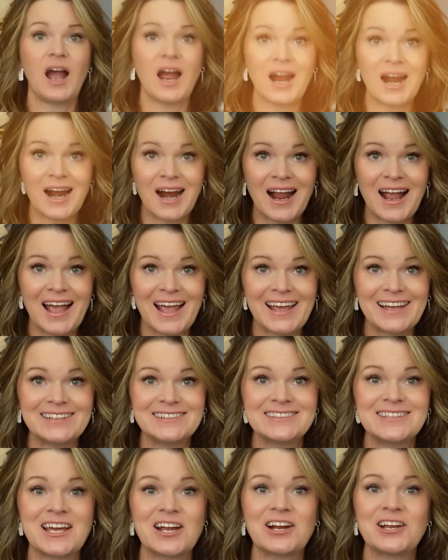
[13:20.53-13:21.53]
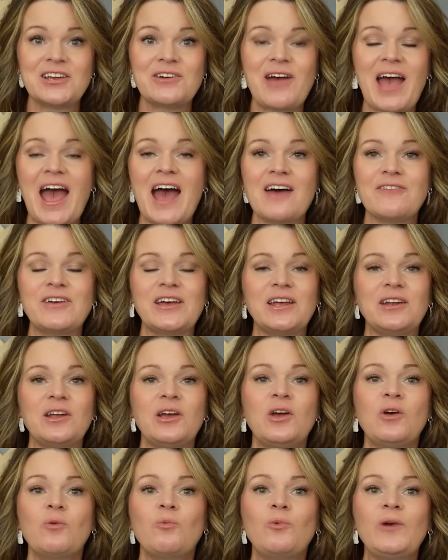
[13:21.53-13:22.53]
All right, there you have it.
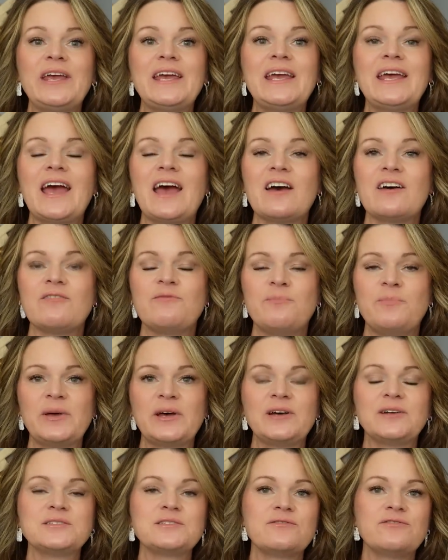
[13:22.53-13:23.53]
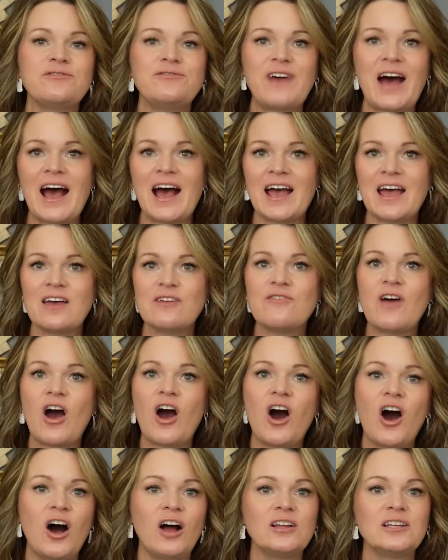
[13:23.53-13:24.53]
We have built 5
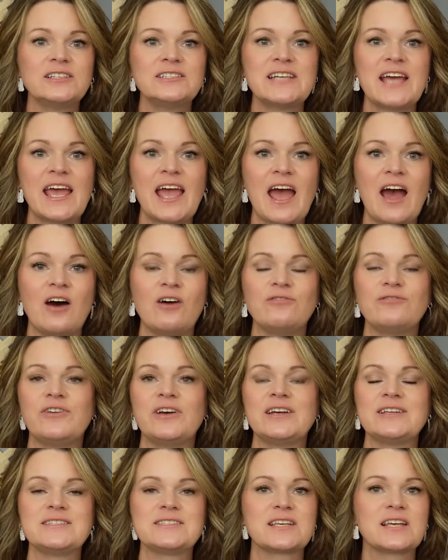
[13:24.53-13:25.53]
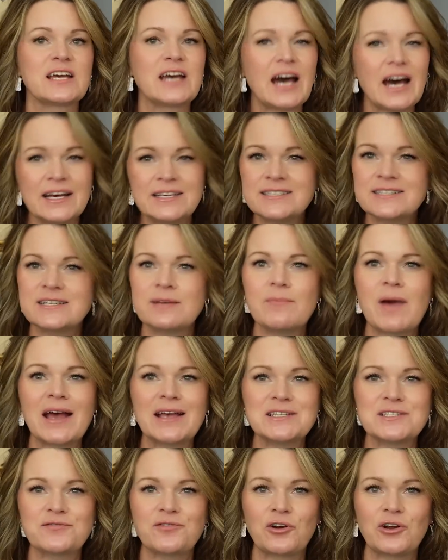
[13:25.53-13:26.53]
holiday outfits
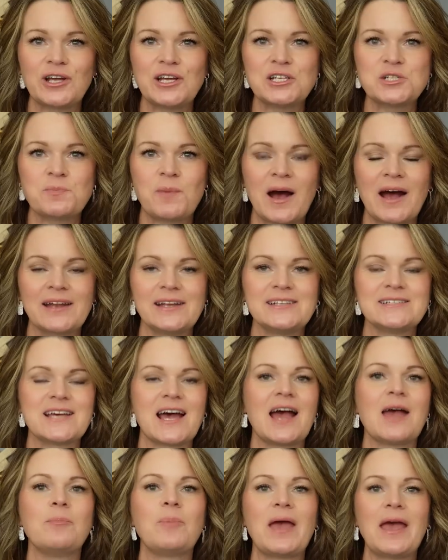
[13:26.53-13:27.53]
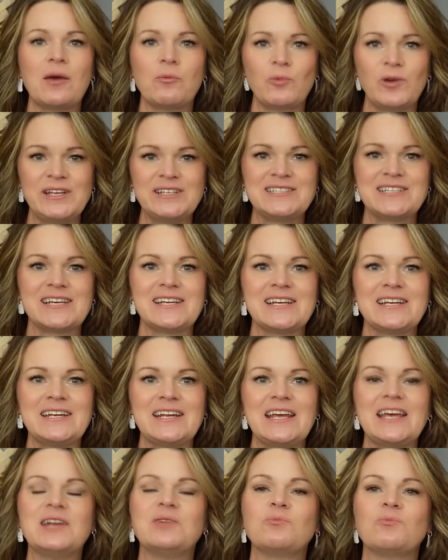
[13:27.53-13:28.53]
customized for each body type, and we did
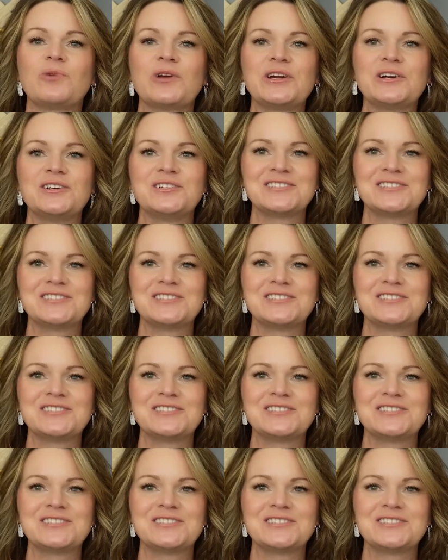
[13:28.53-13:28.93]
it in real